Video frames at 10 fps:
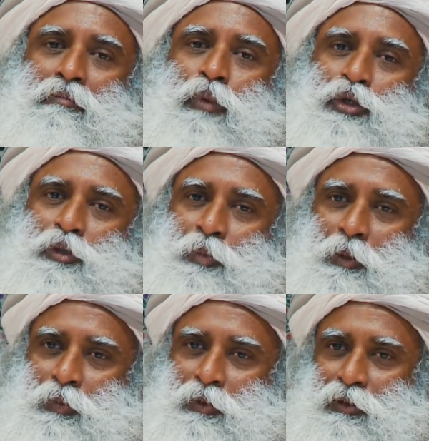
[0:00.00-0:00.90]
most
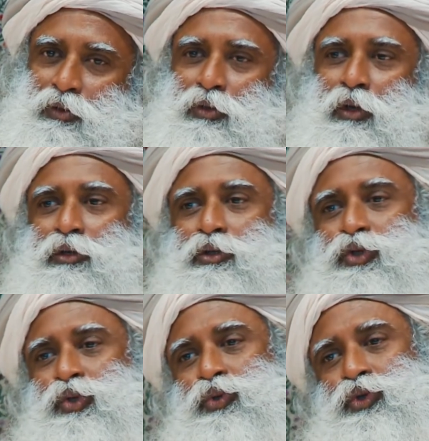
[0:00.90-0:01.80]
people do not
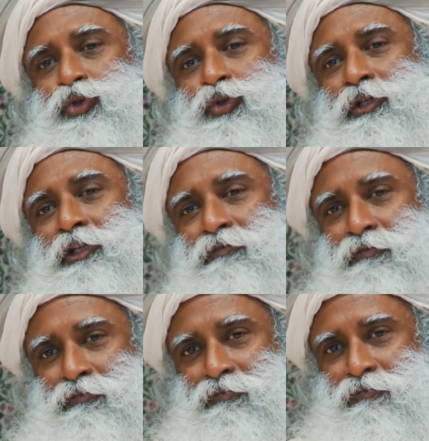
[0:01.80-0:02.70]
choose to
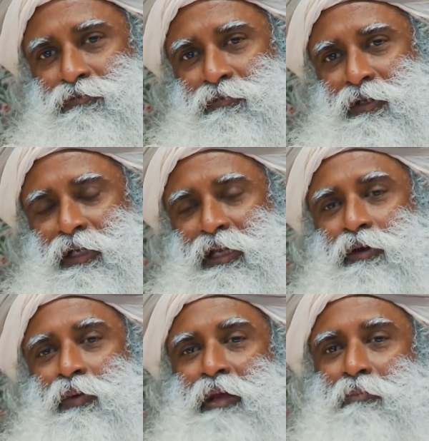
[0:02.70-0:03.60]
live in a
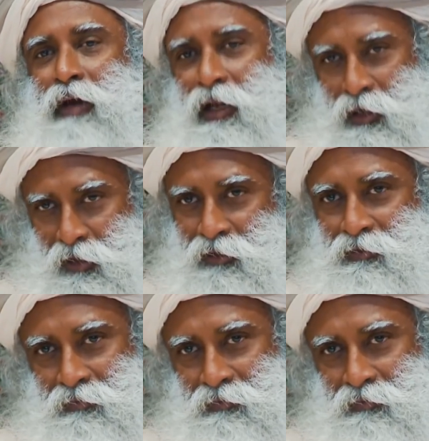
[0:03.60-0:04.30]
great manner,